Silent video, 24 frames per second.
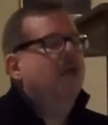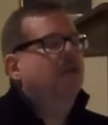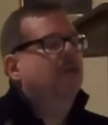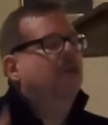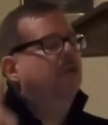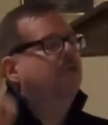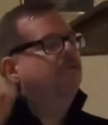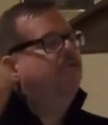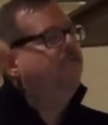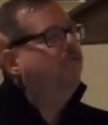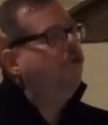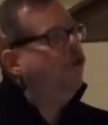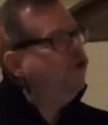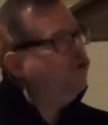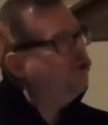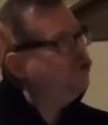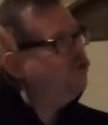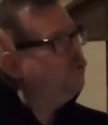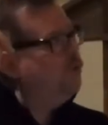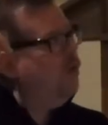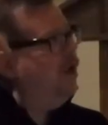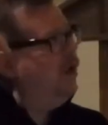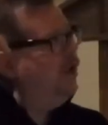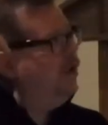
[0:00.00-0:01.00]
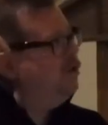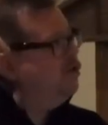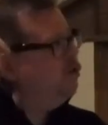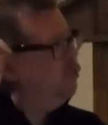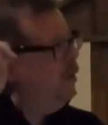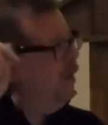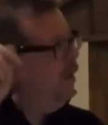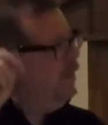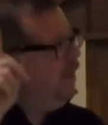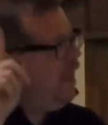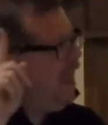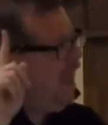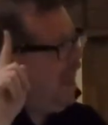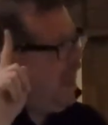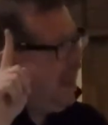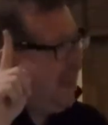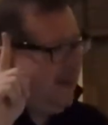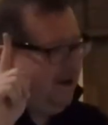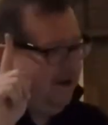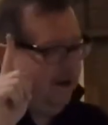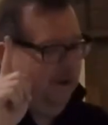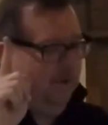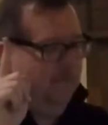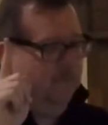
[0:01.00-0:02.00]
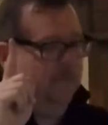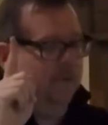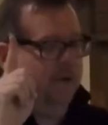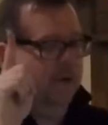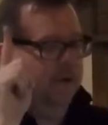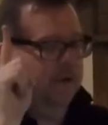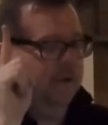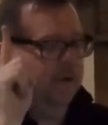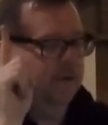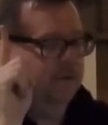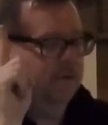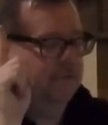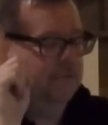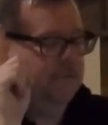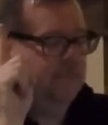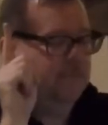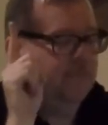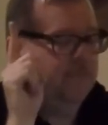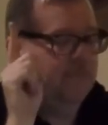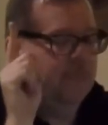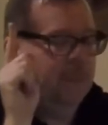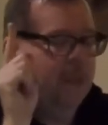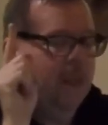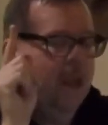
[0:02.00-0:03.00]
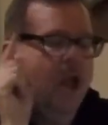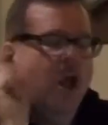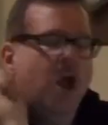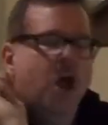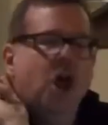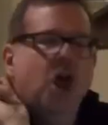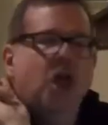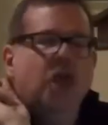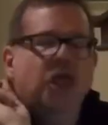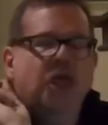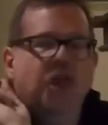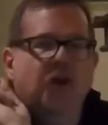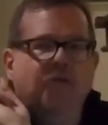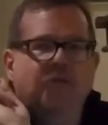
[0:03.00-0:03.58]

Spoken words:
The first one is with Adam. The